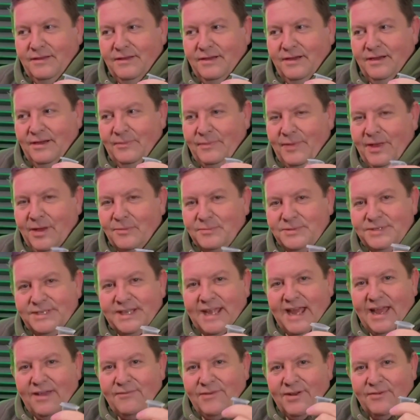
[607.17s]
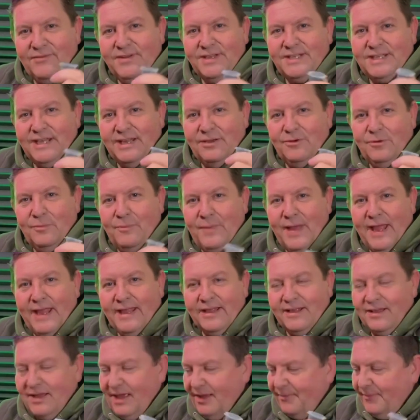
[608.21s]
I'd be upset if every single
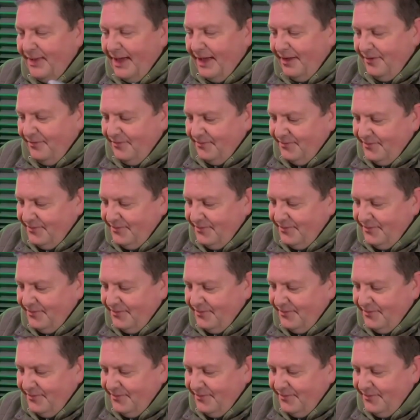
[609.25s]
paint came out